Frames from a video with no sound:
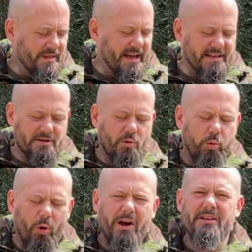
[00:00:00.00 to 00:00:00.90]
and isn't
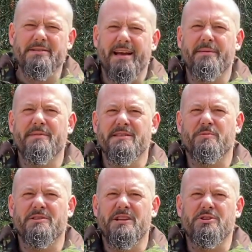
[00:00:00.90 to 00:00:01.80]
quite the same as the
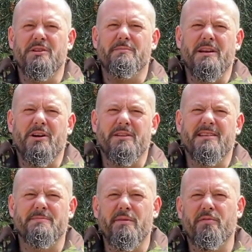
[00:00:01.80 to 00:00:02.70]
ones issued in the
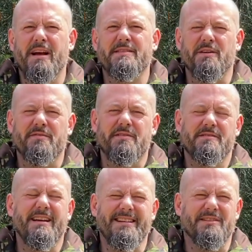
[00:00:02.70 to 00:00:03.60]
mid-90s, but for Airsoft,
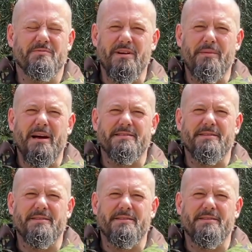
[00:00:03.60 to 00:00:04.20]
it doesn't really matter.